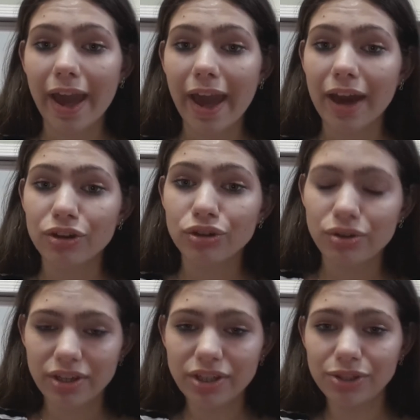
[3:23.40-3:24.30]
And to
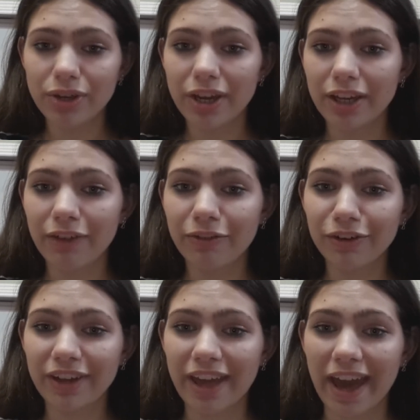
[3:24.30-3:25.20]
this, you can
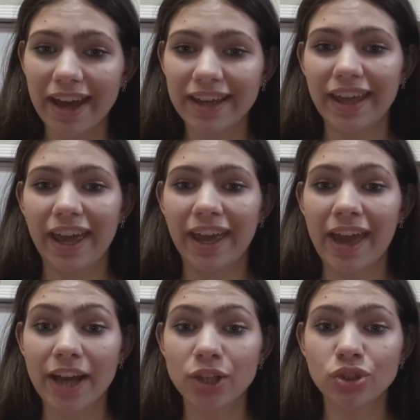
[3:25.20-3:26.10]
even add a
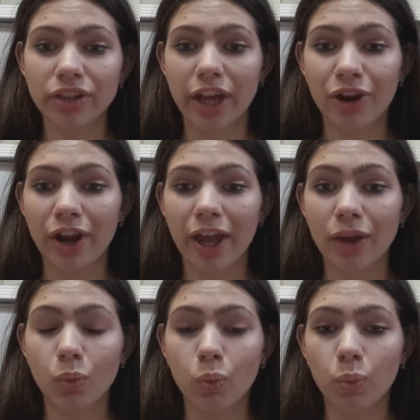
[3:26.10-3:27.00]
extra layer,
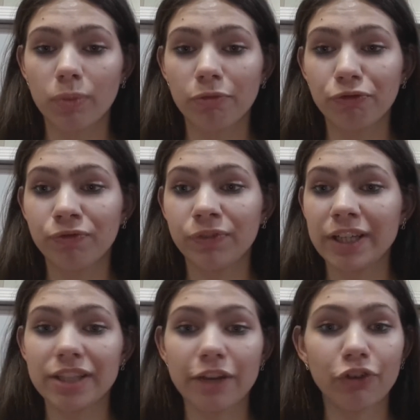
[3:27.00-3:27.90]
and
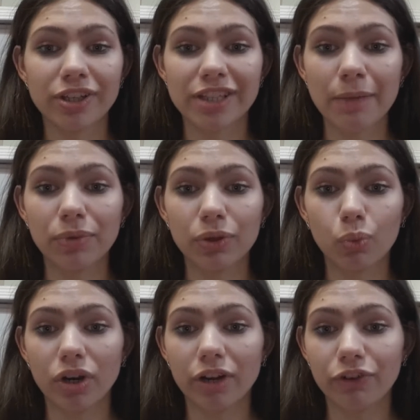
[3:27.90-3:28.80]
let's say, for example,
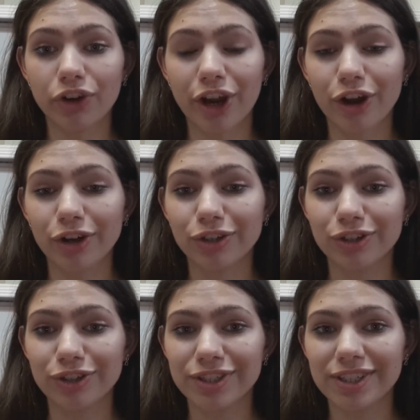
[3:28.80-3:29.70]
one of your
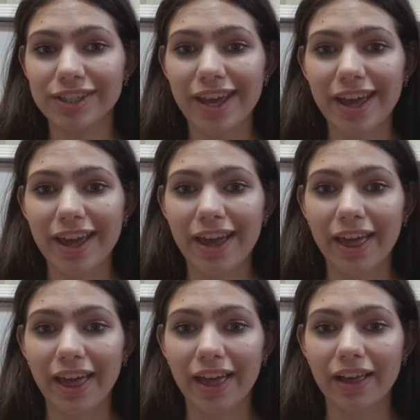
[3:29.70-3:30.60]
characters
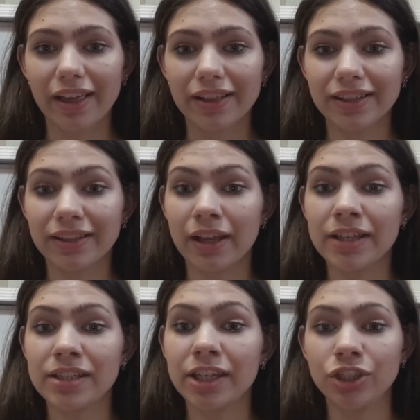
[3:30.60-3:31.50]

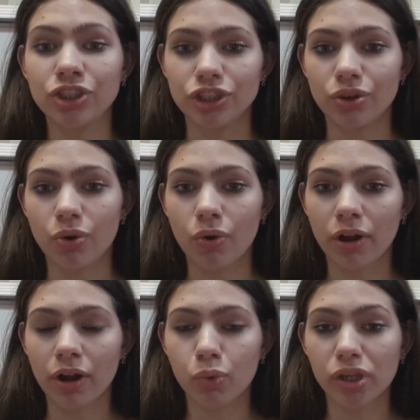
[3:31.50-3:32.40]
is injured
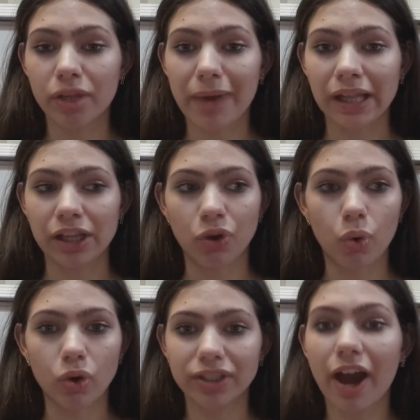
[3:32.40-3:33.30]
or really badly
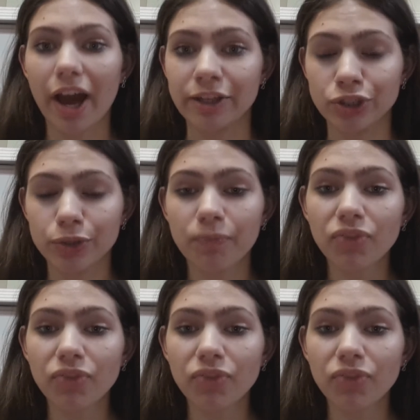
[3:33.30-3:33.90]
or dies.